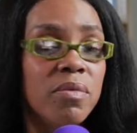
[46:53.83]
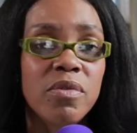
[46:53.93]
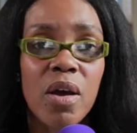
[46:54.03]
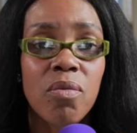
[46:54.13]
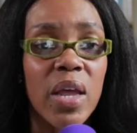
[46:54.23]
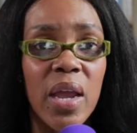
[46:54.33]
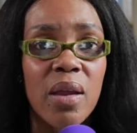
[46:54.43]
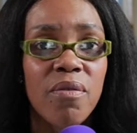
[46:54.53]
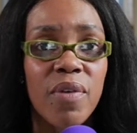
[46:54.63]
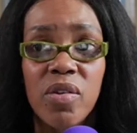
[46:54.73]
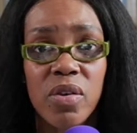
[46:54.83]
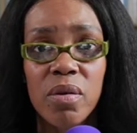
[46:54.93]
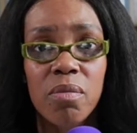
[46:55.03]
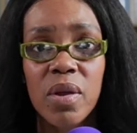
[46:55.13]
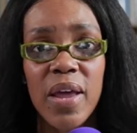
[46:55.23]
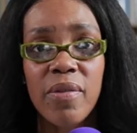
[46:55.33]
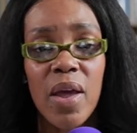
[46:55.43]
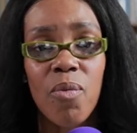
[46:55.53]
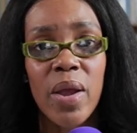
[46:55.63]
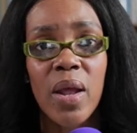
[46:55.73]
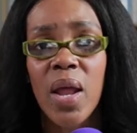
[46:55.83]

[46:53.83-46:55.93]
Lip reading: Don't leave without that win.